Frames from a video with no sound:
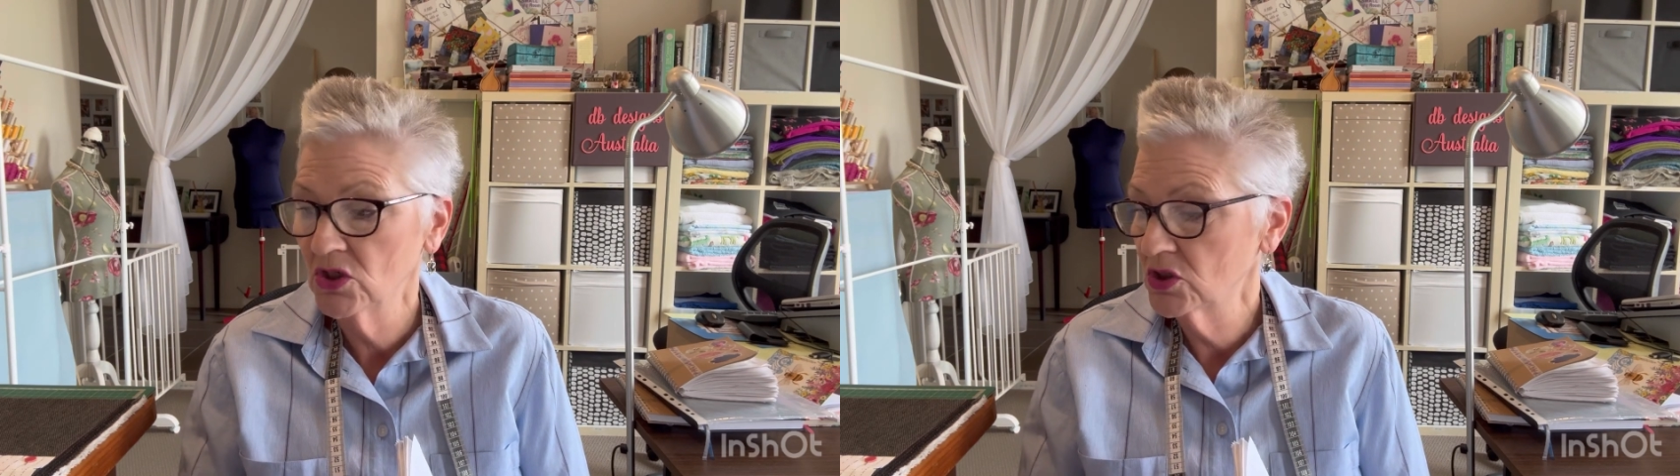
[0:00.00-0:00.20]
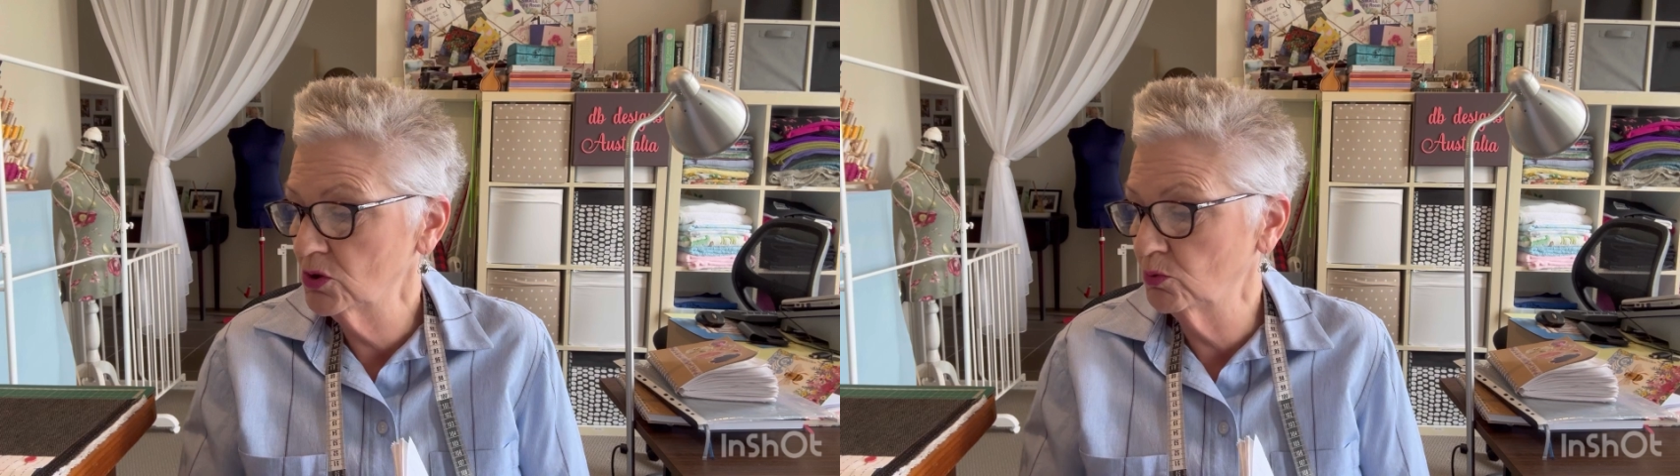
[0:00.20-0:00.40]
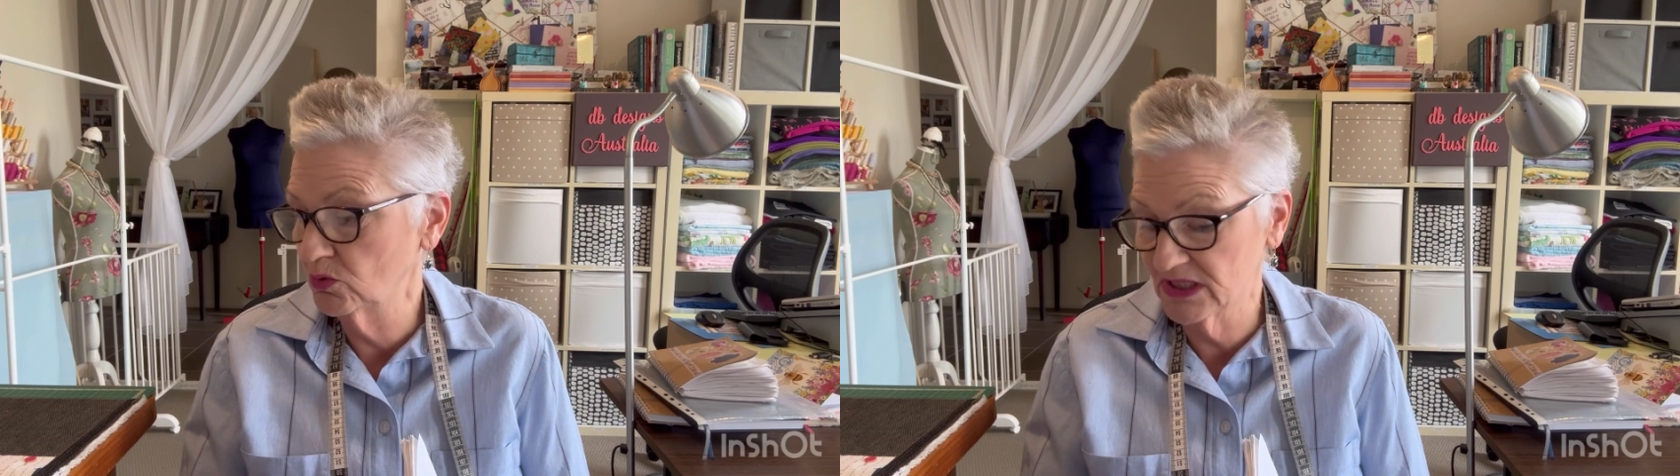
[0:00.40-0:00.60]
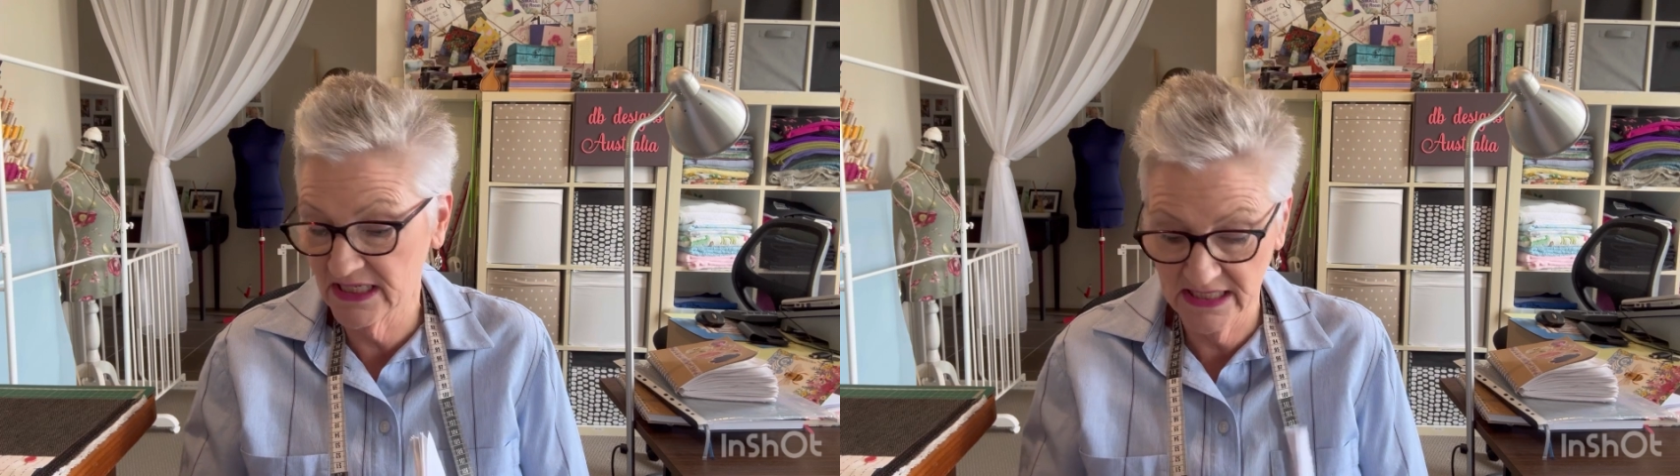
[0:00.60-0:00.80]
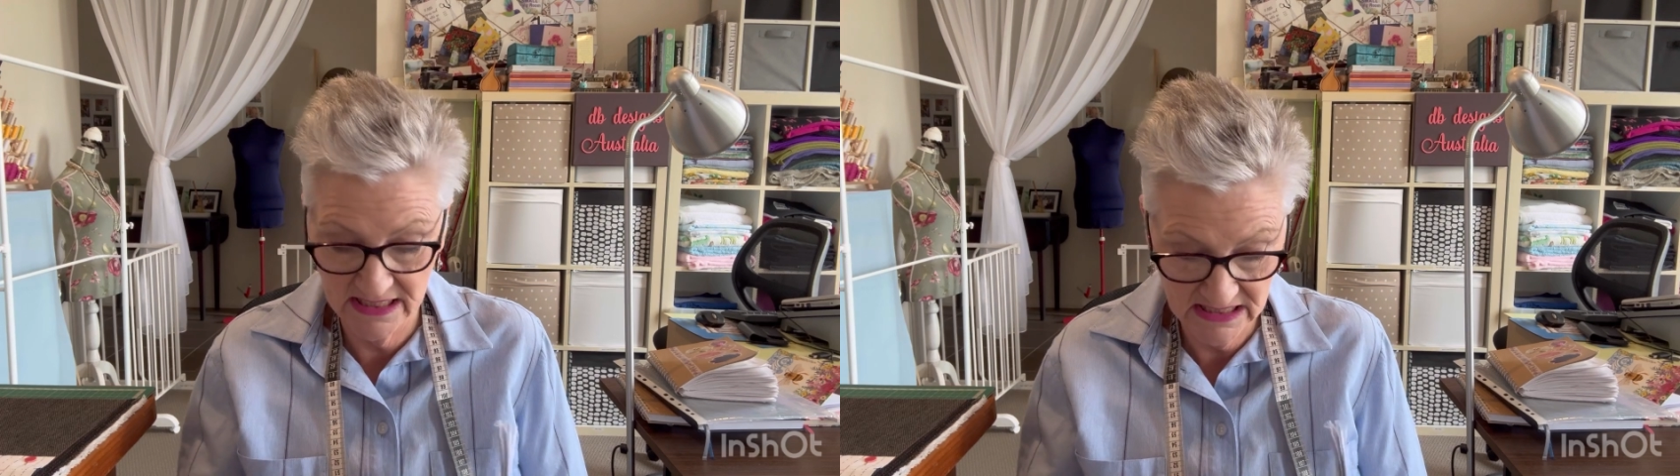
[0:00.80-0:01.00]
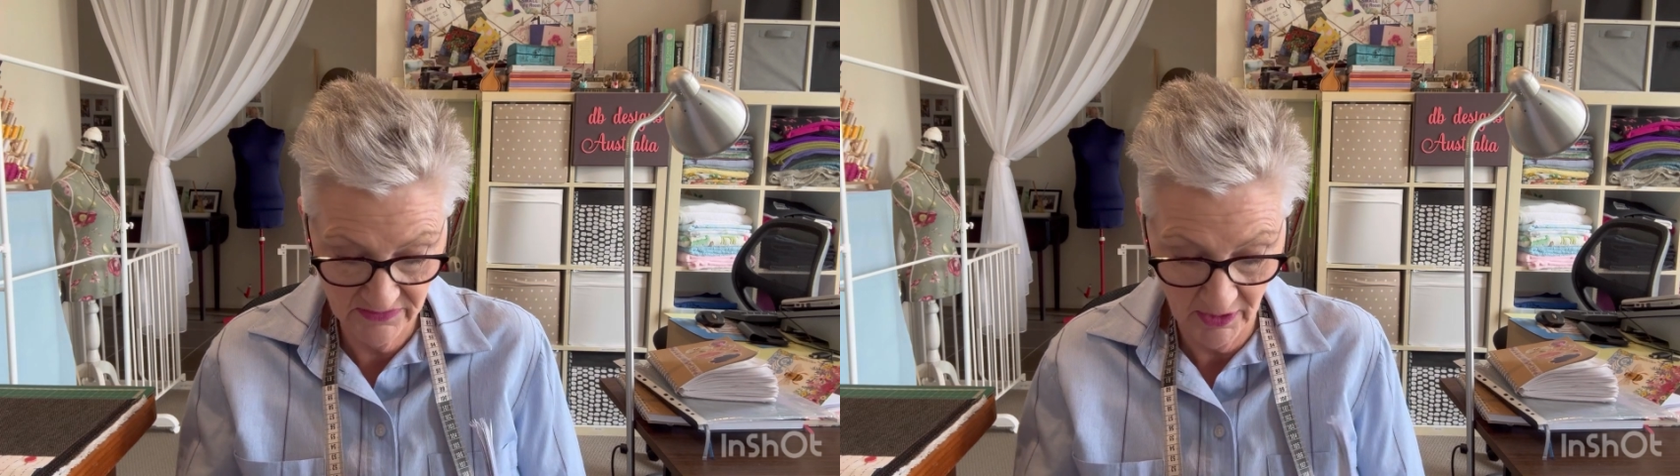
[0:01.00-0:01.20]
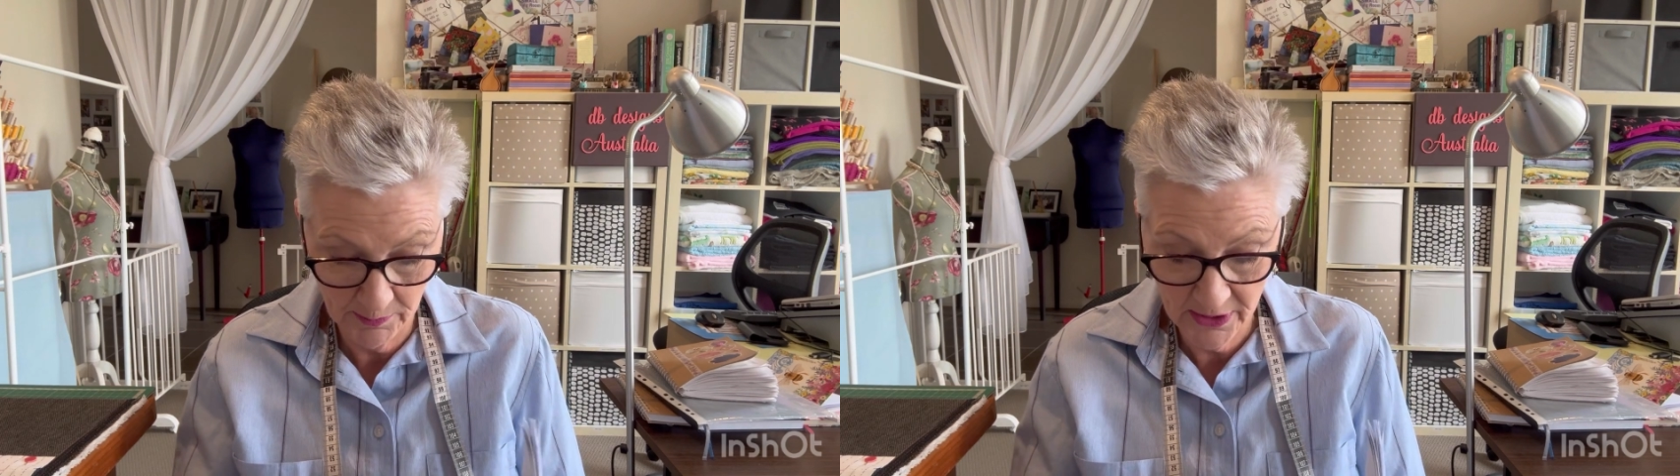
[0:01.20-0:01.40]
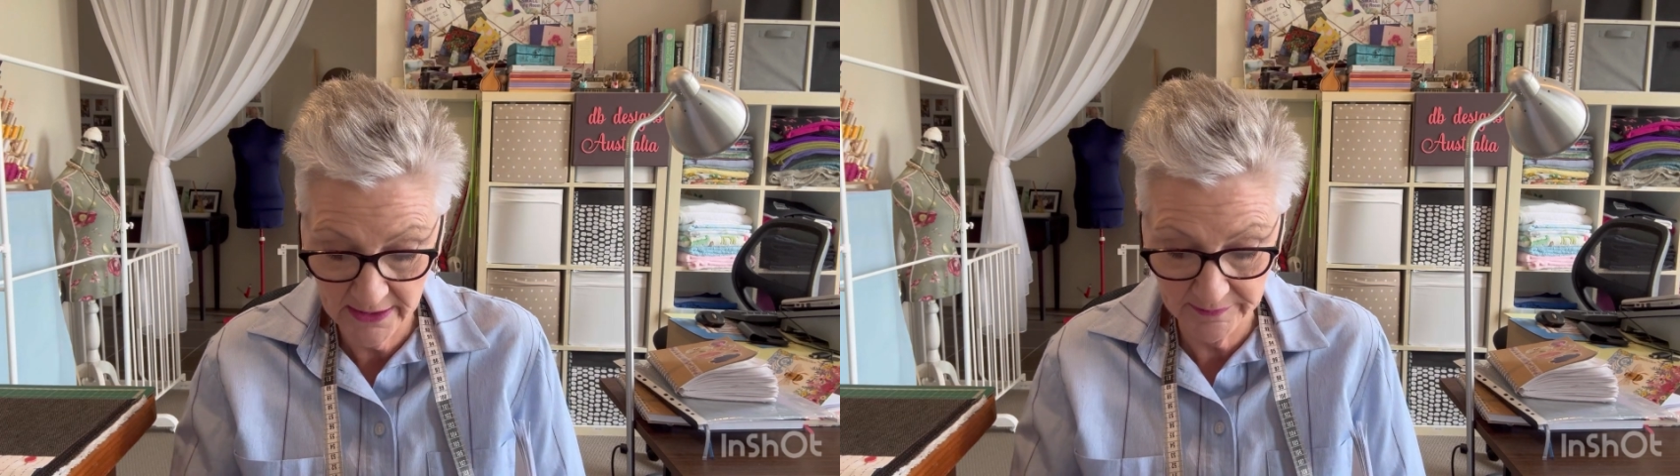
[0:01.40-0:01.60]
you will see this
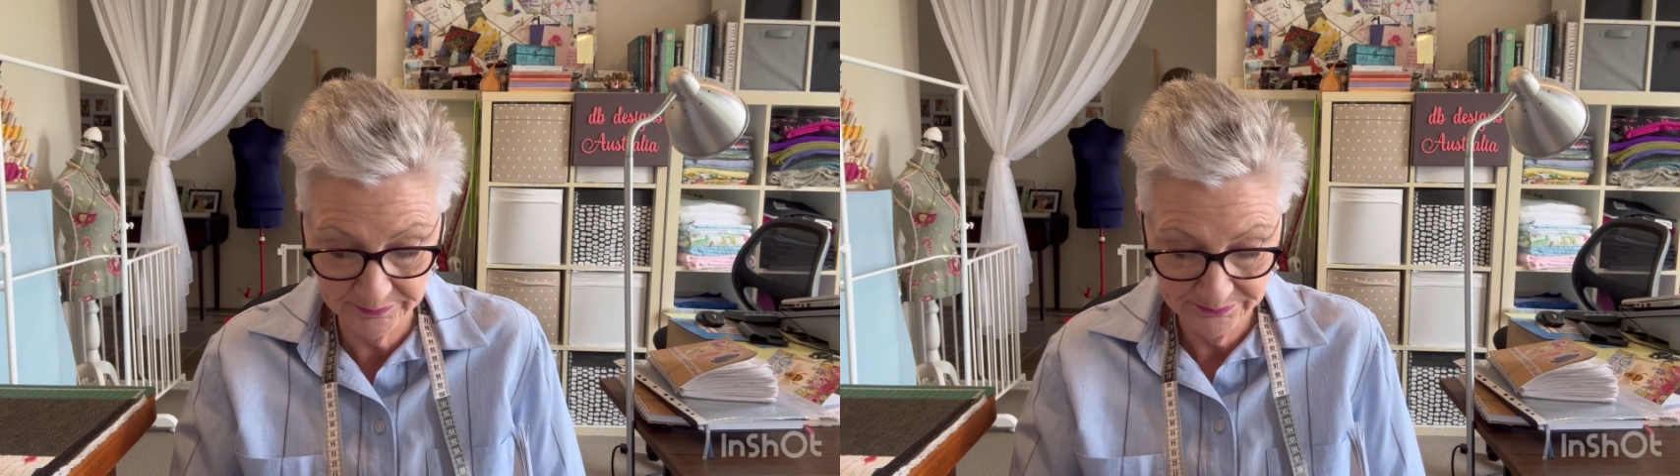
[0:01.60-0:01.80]
fabric